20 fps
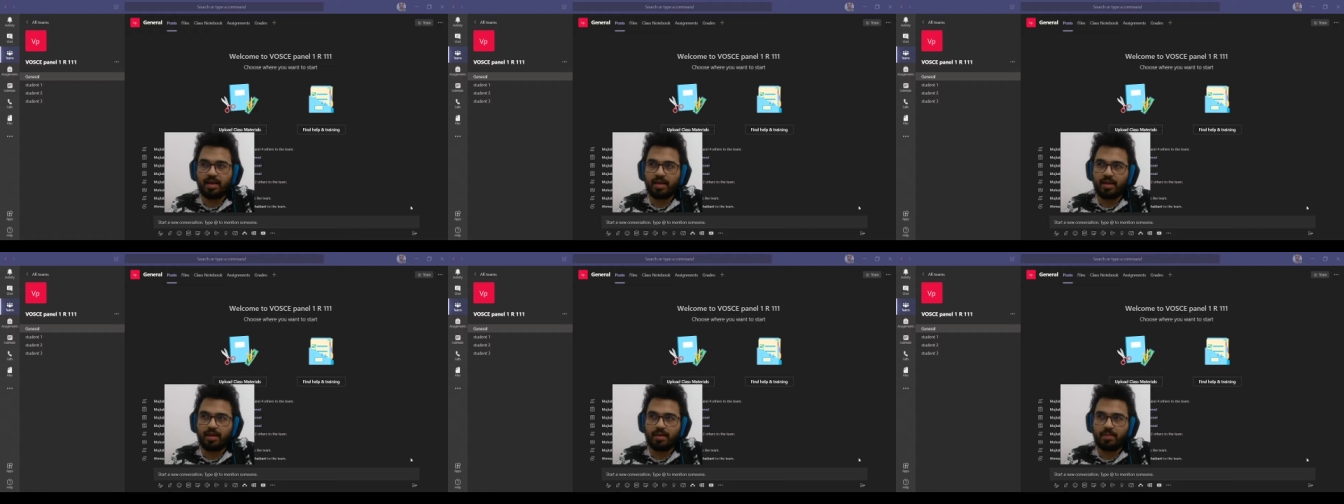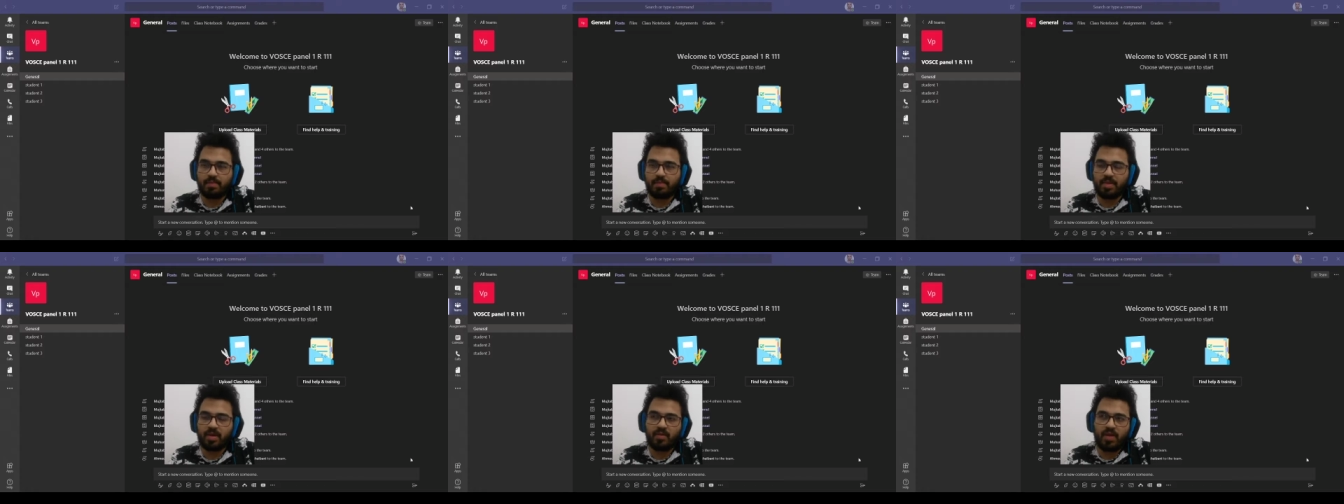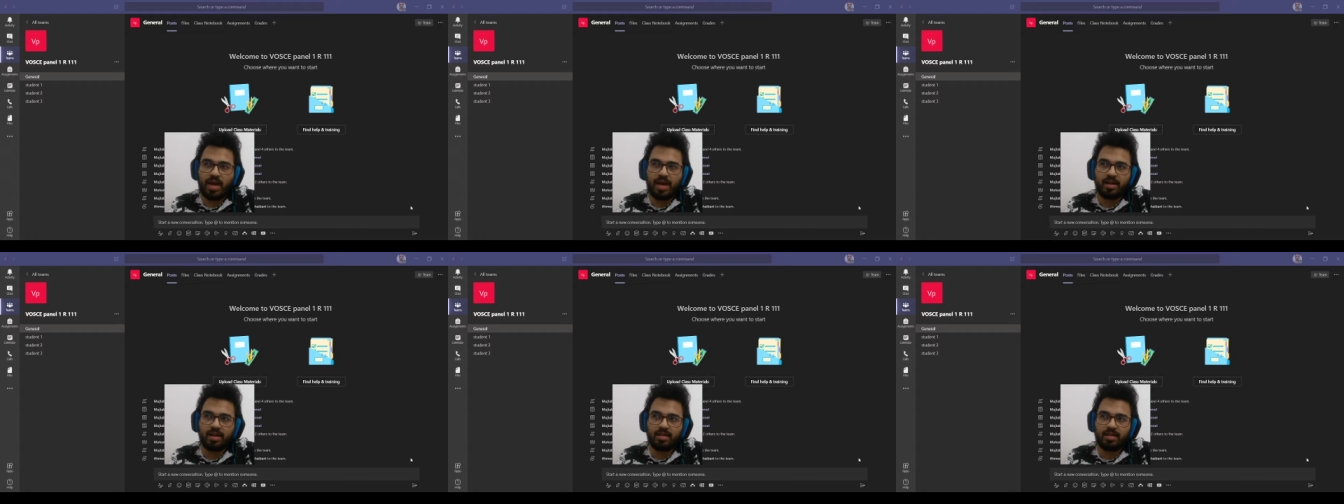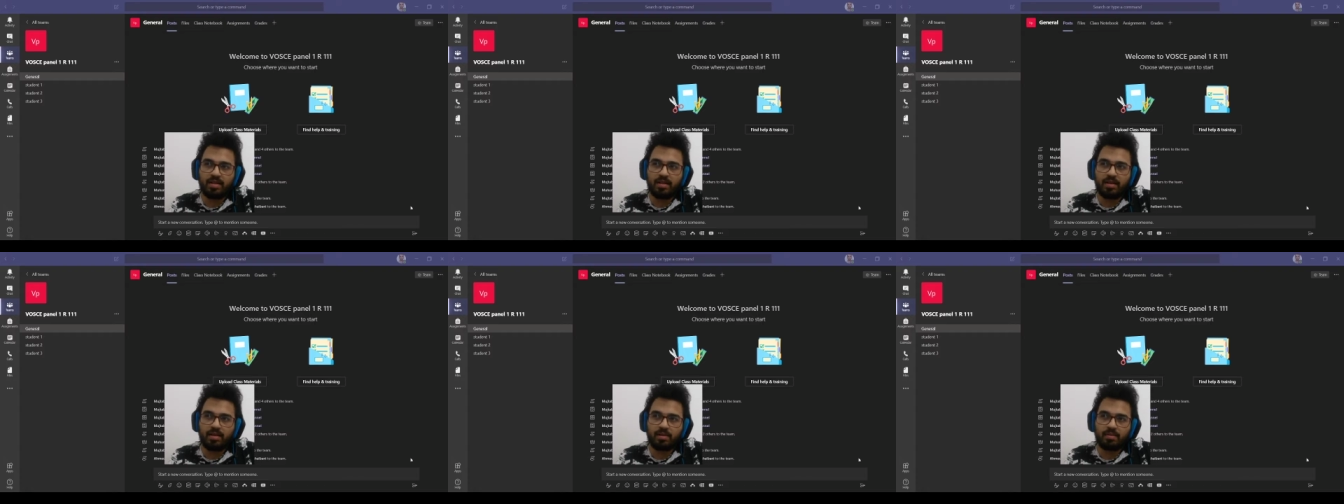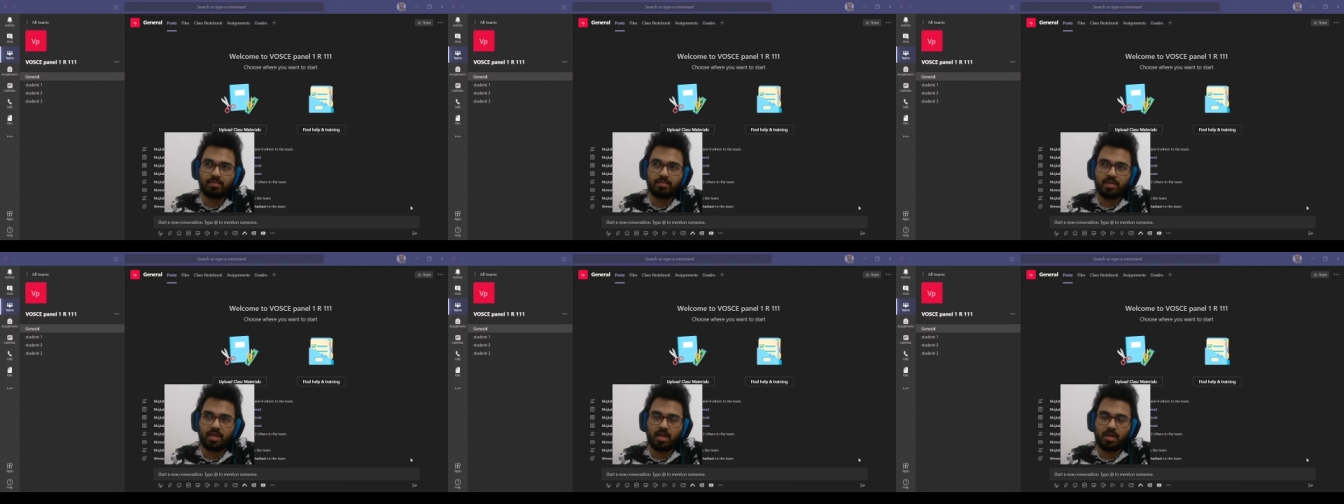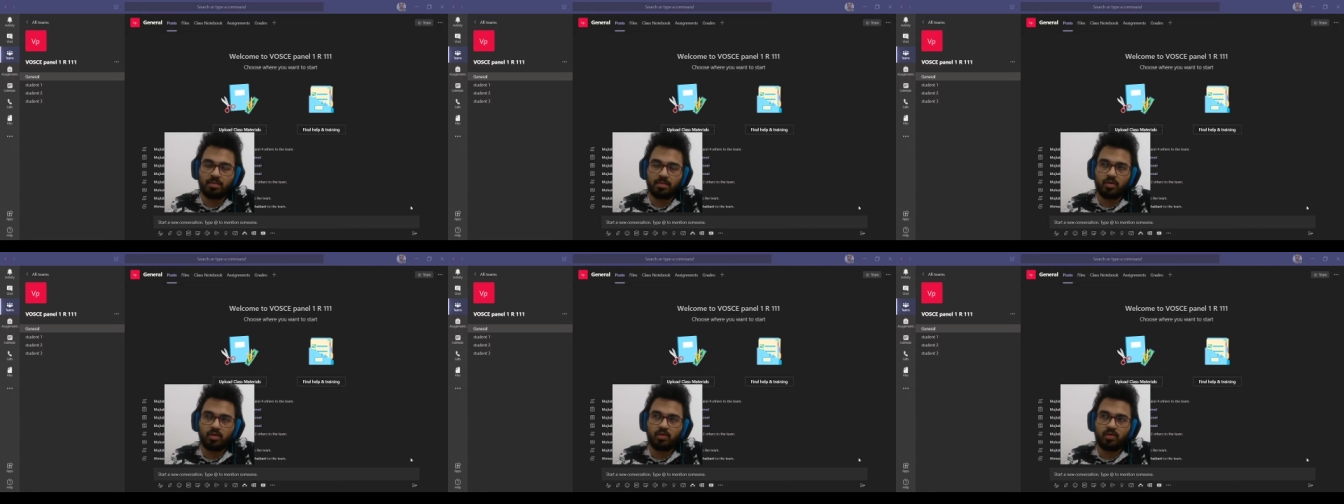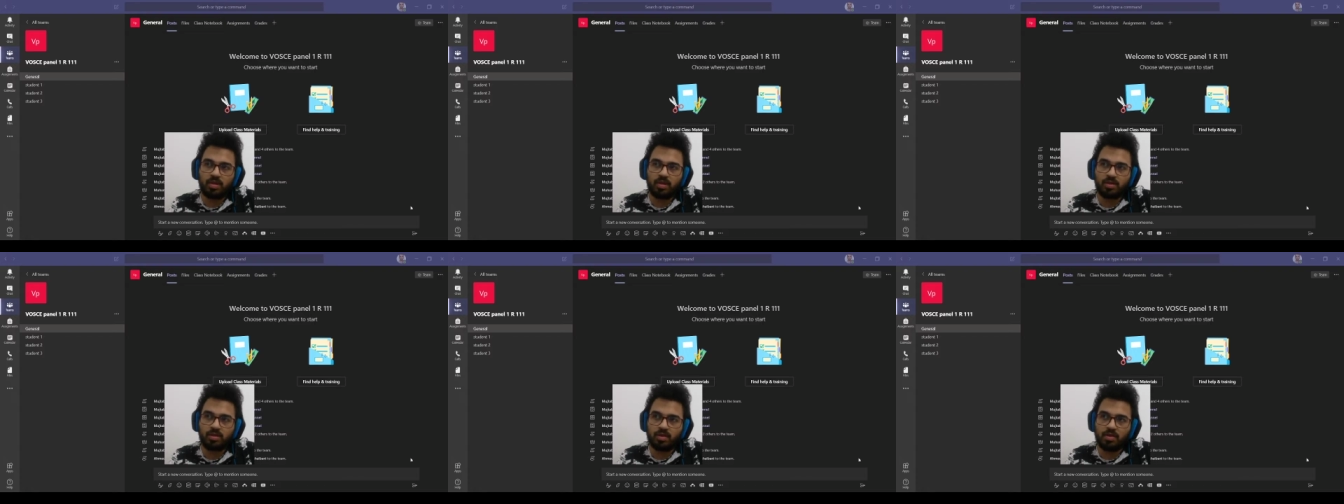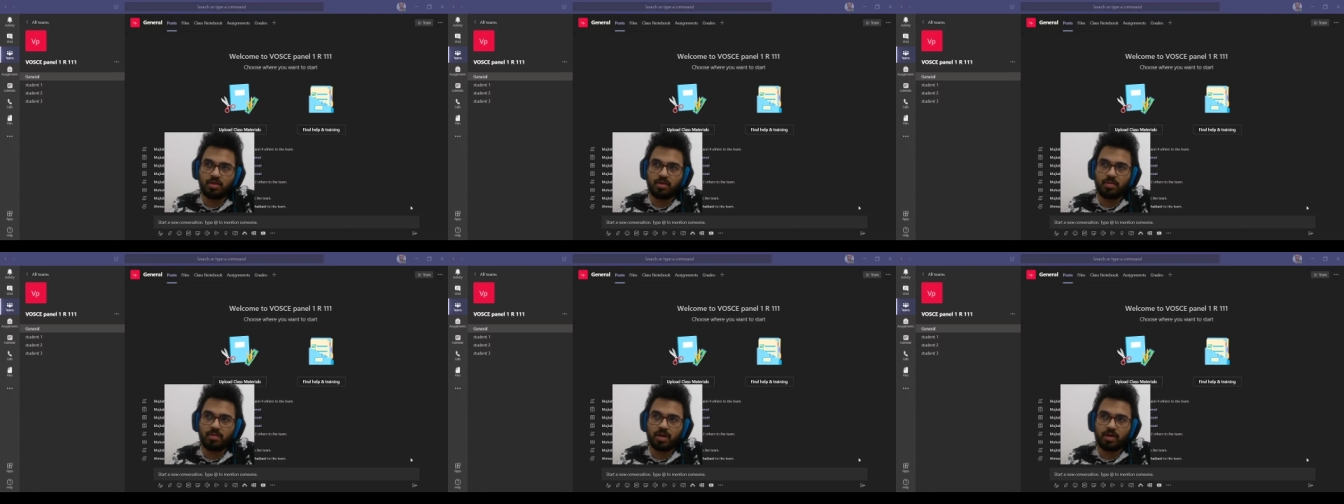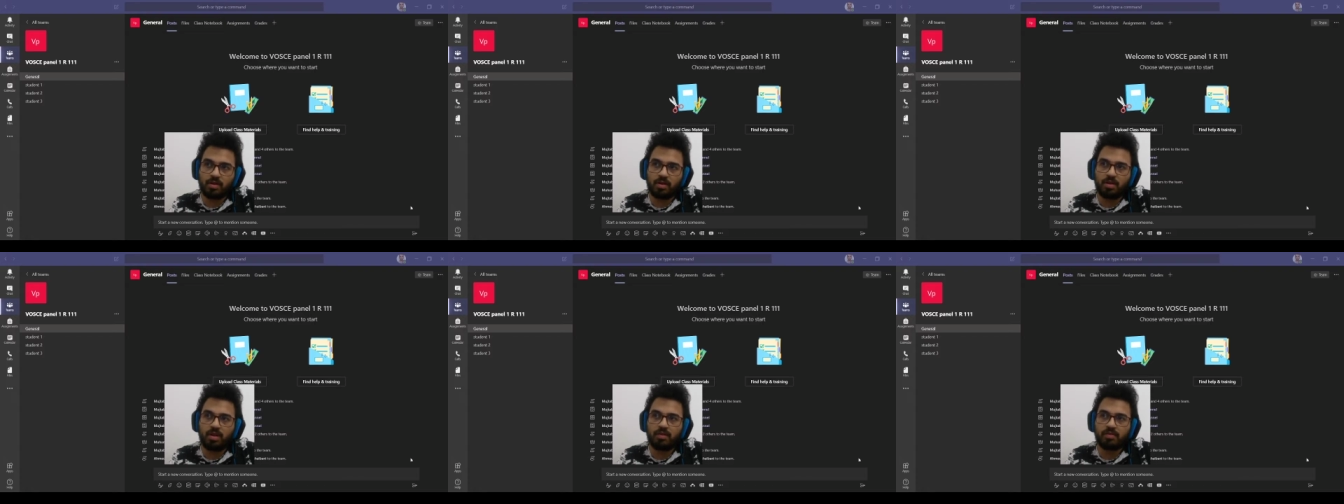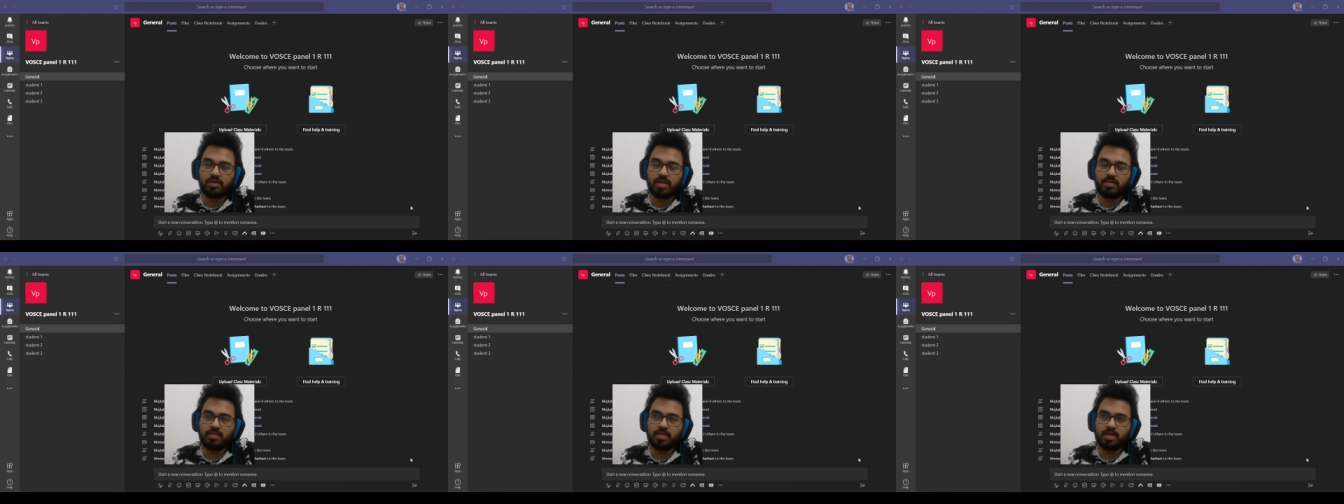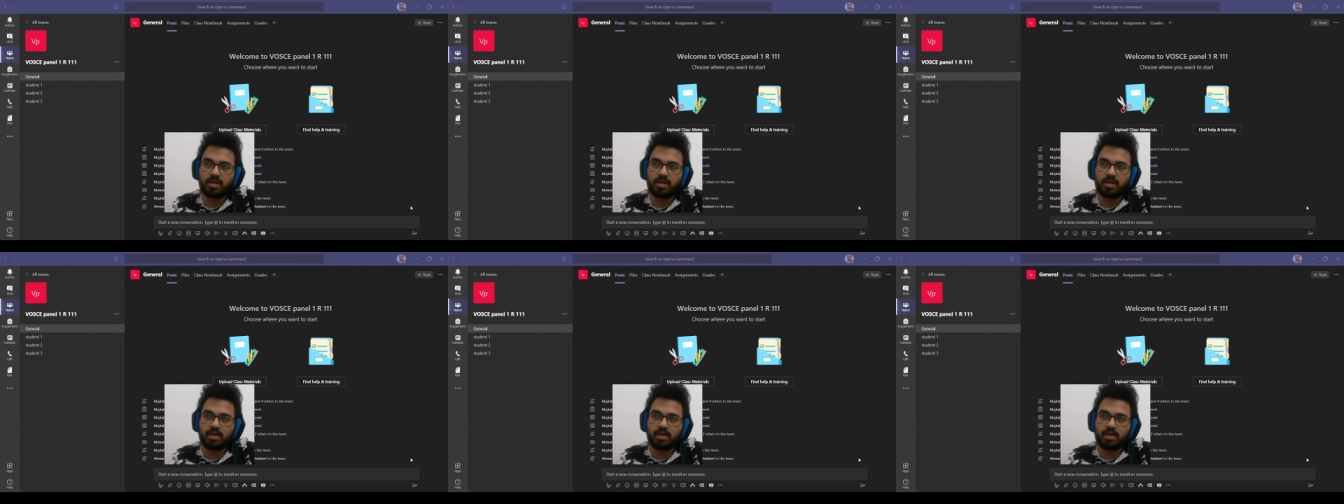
um, they've added some new features to Microsoft Teams.